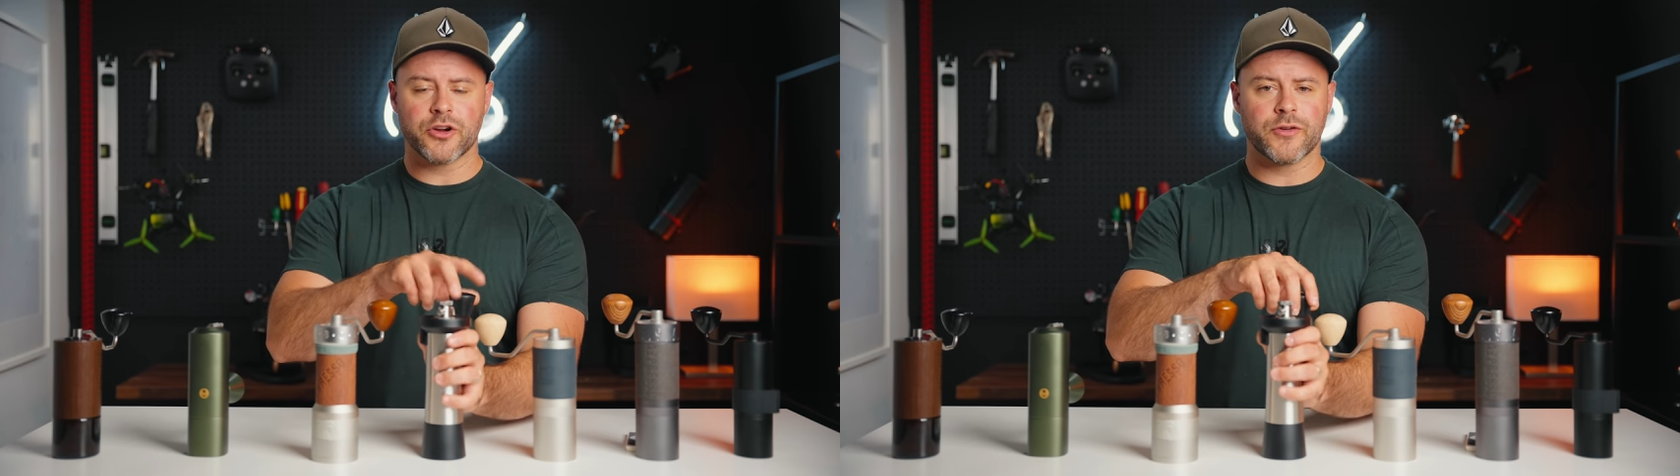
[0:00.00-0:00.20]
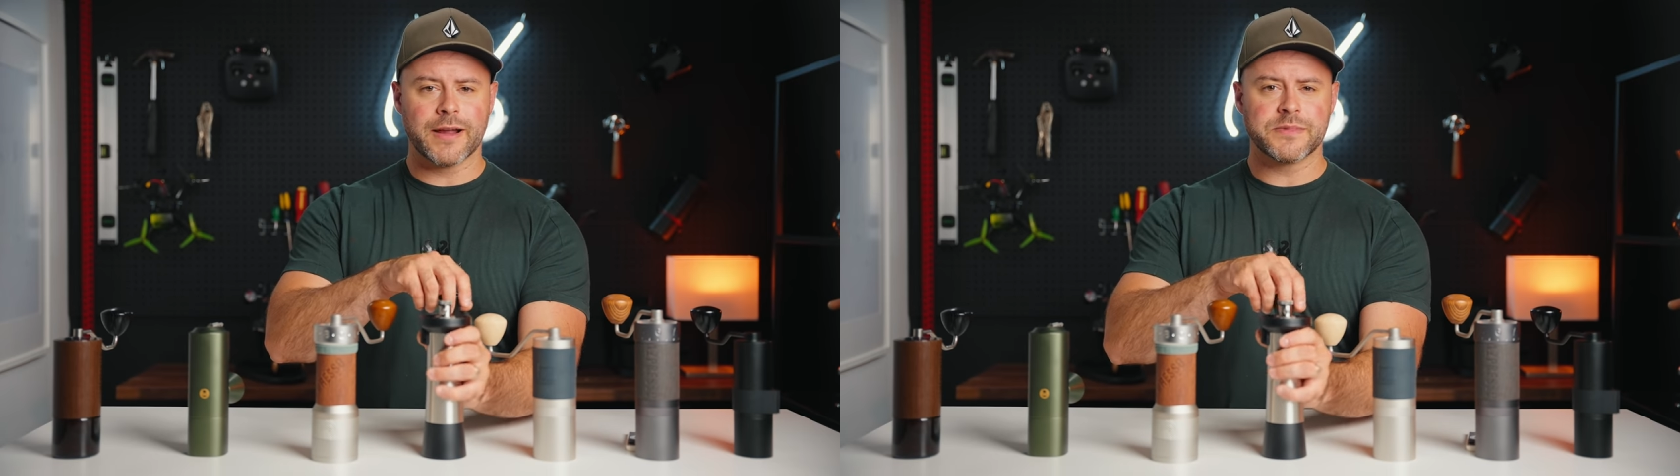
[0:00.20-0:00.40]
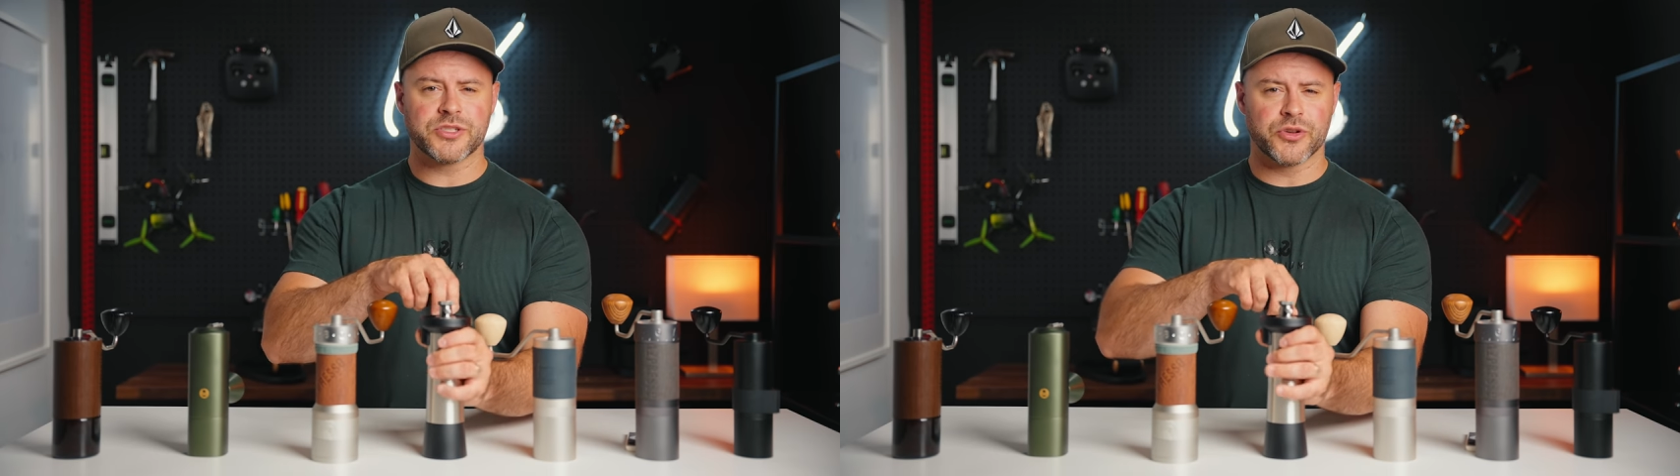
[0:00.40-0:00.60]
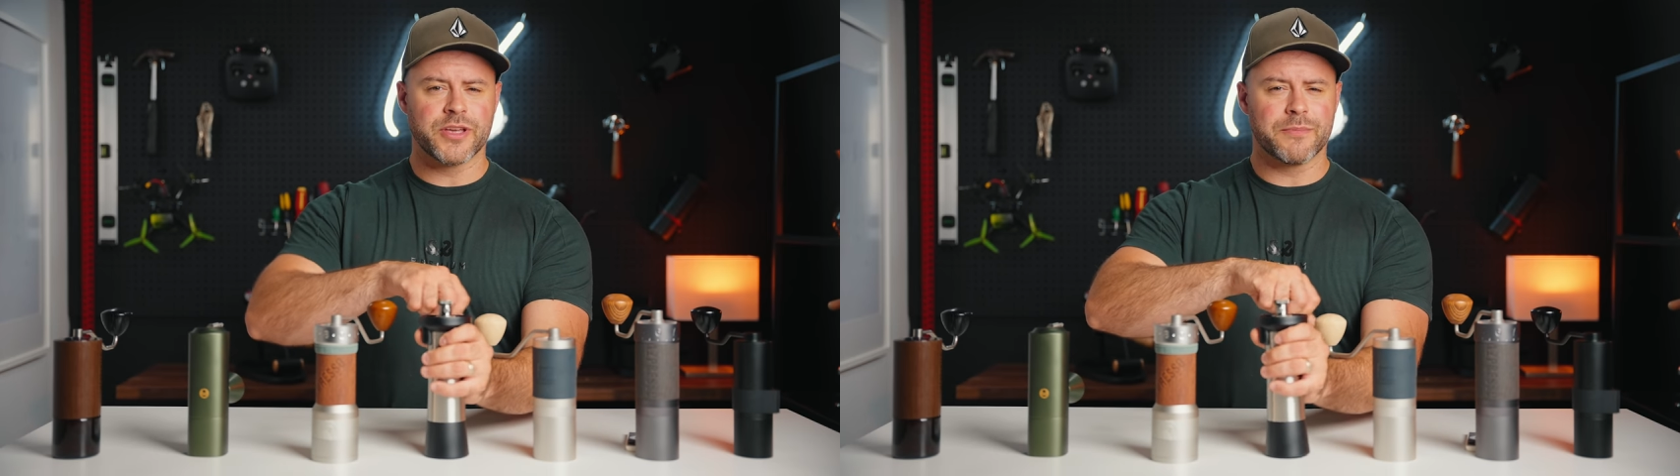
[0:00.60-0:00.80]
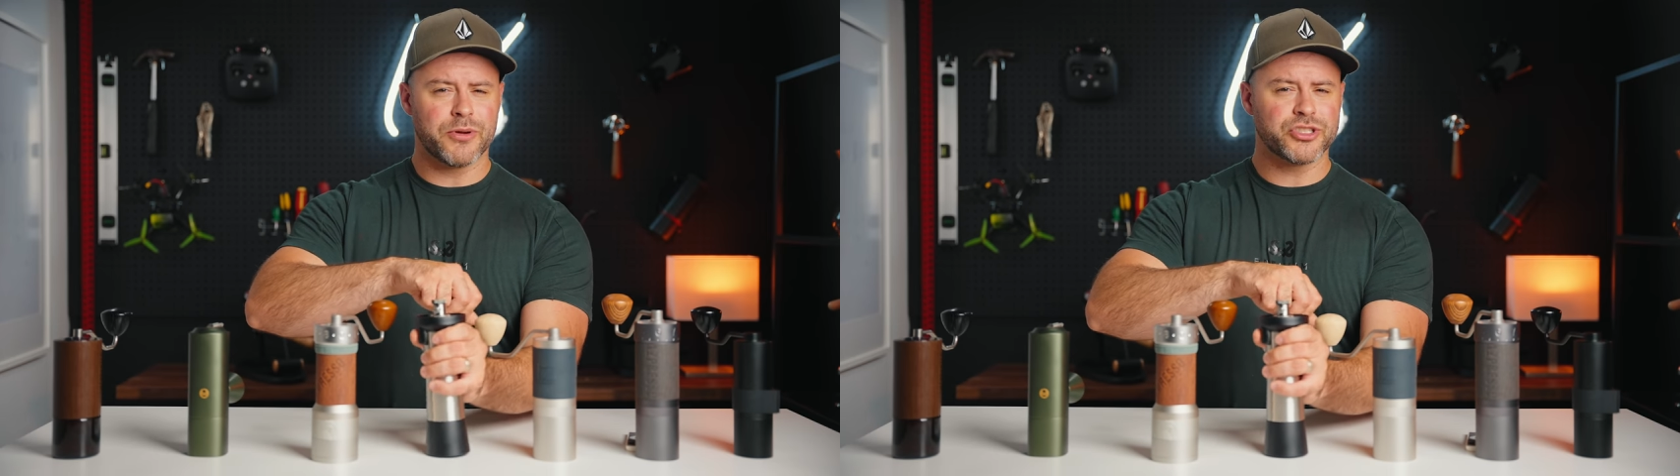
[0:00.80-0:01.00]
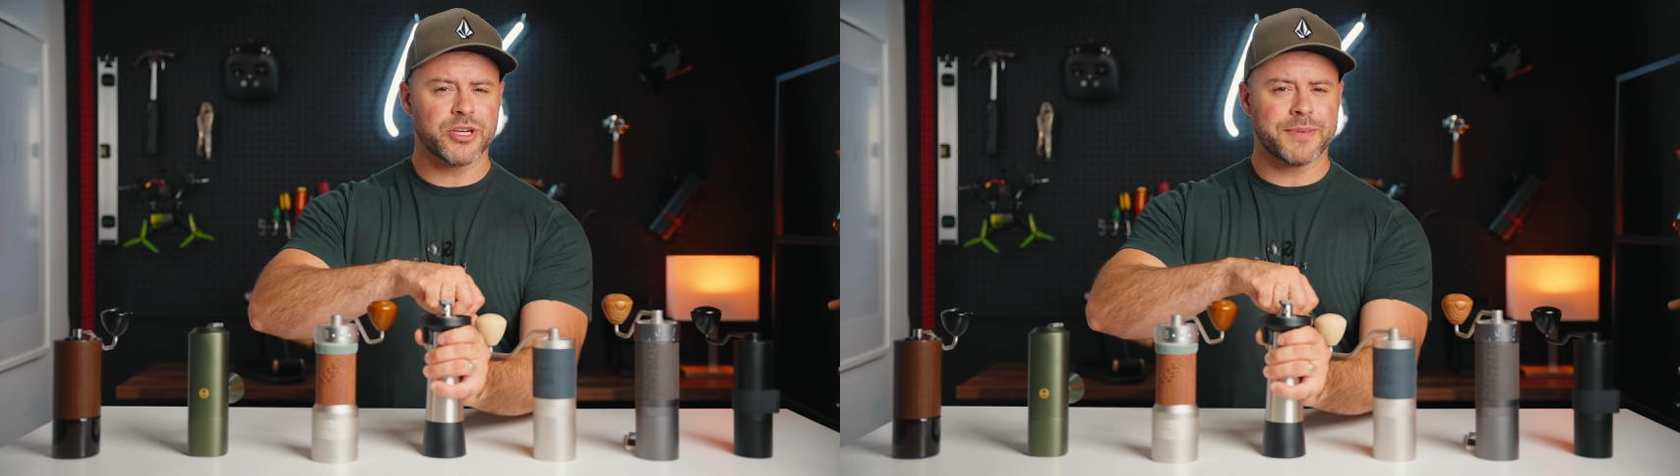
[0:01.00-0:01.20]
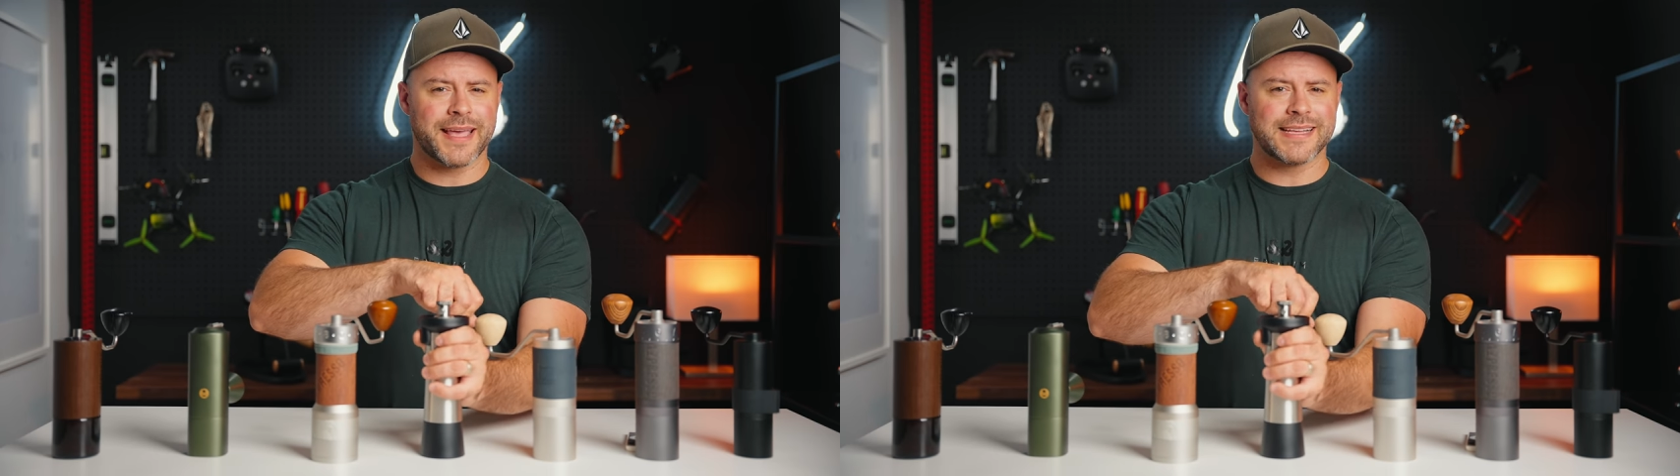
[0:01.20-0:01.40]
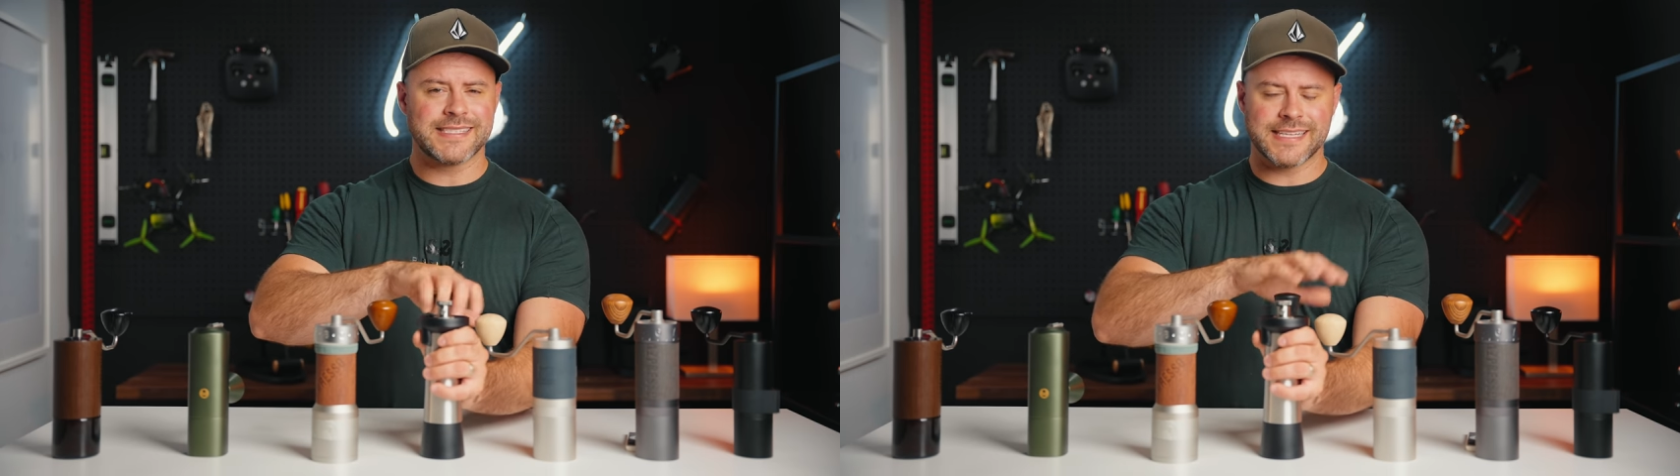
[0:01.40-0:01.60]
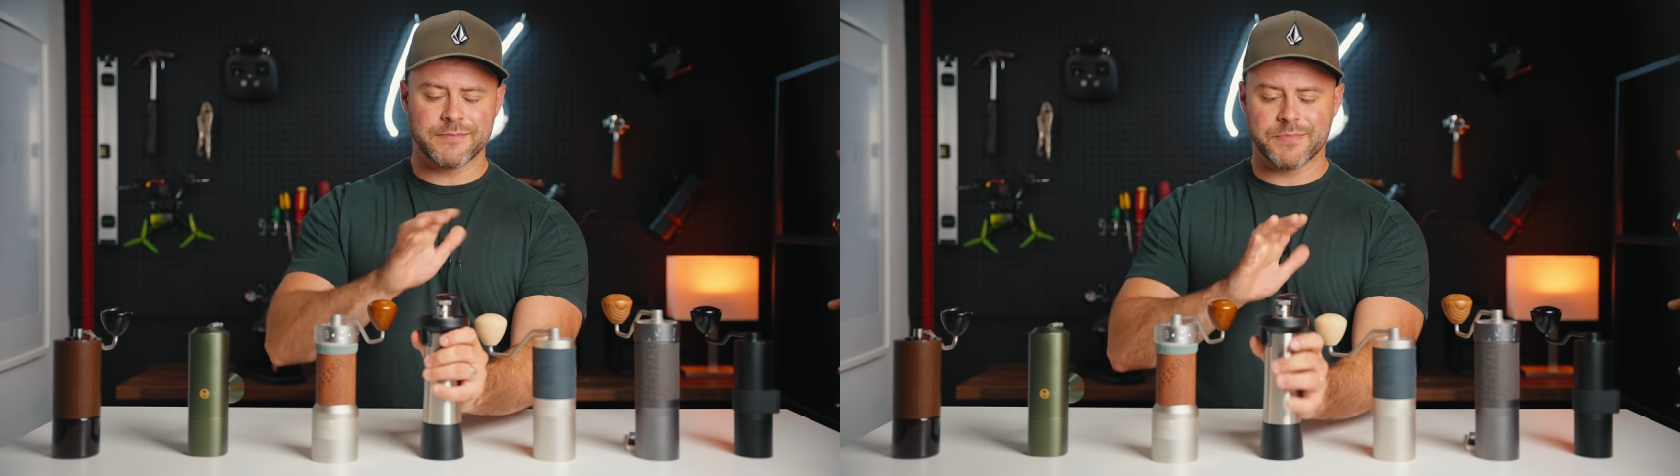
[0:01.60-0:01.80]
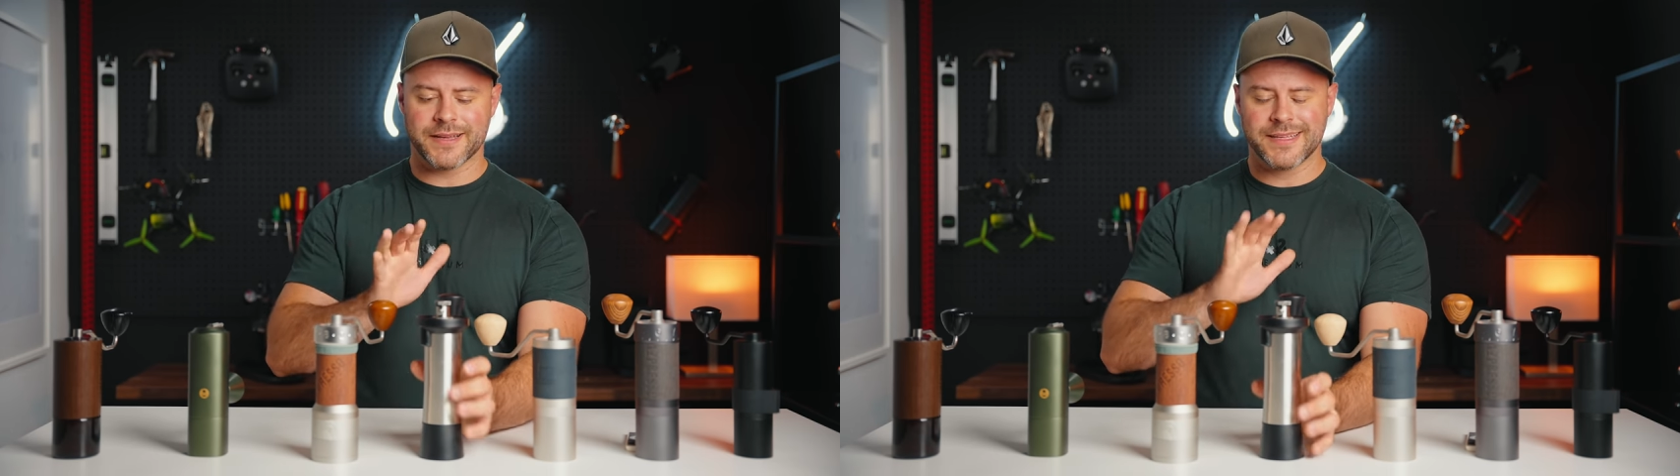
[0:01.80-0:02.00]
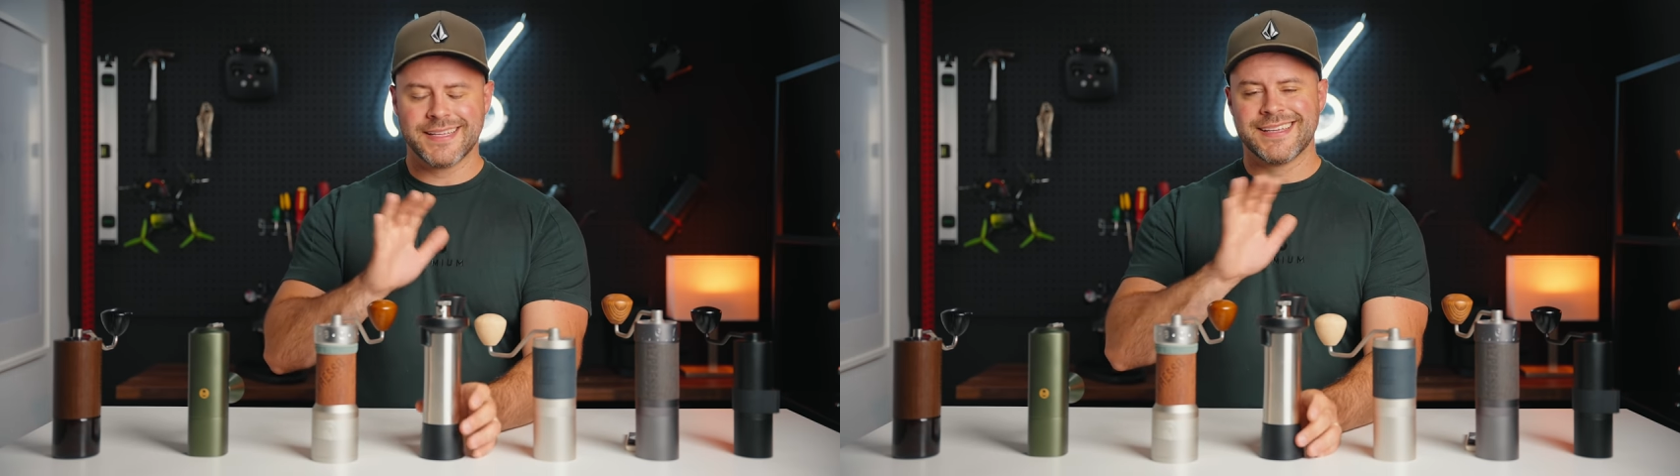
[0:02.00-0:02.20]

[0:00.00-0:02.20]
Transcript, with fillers: grip so you can push up against it, but